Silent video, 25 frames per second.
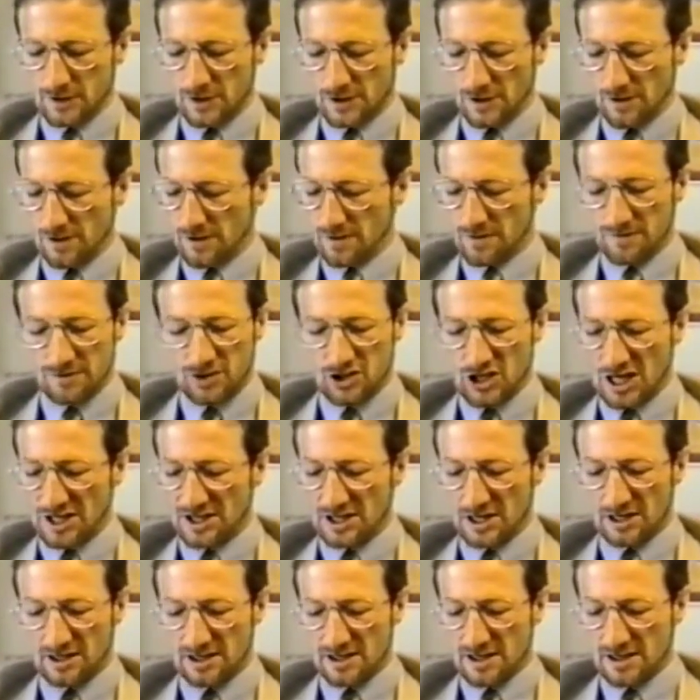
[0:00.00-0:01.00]
So
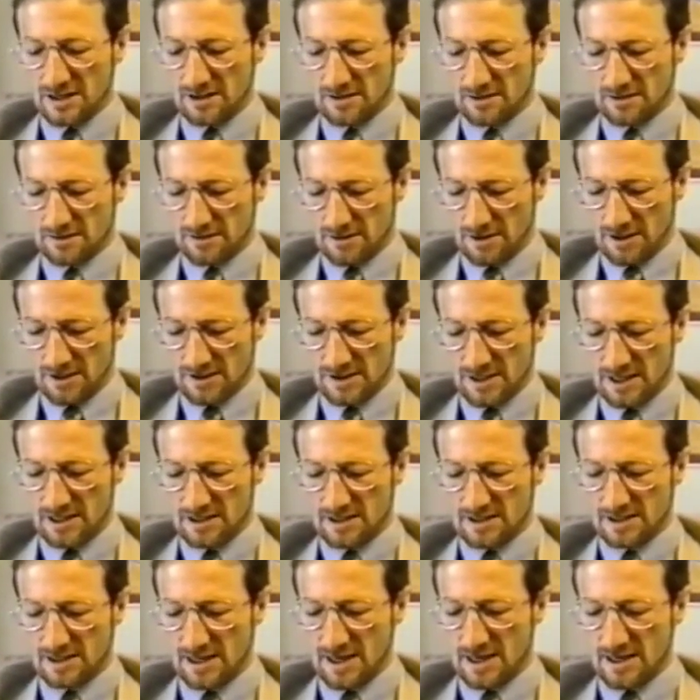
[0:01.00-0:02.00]
generally, as
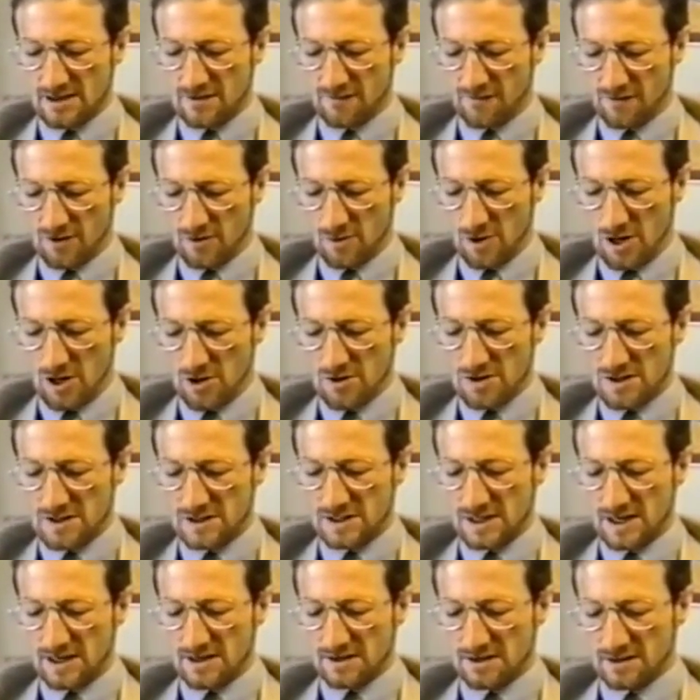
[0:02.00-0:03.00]
I said, from our
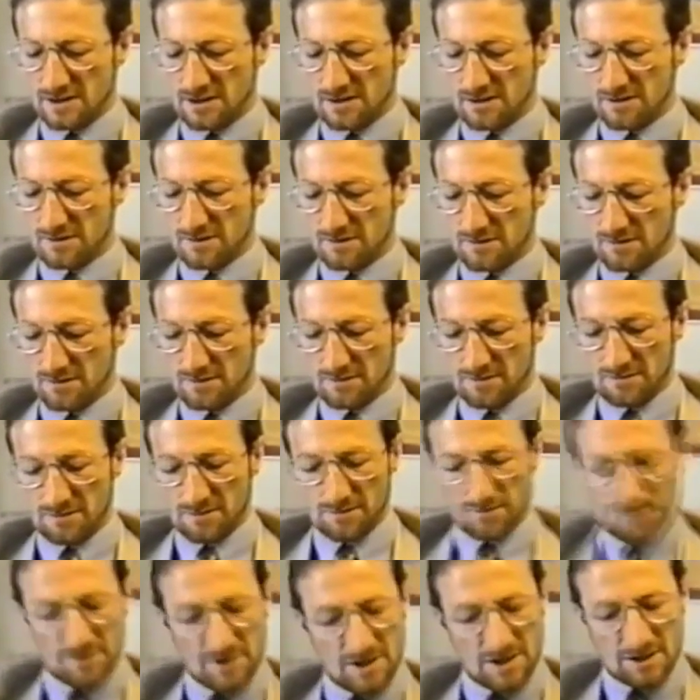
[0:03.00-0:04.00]
side,
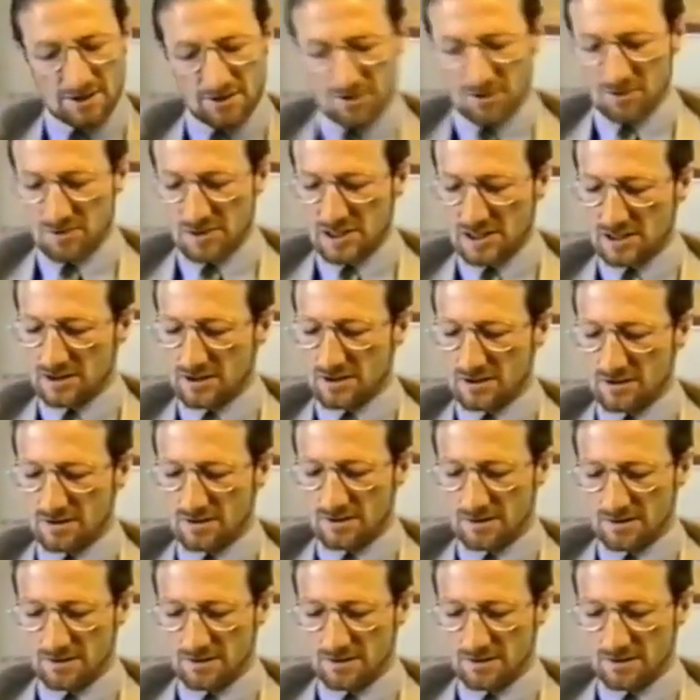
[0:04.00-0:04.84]
we are committed.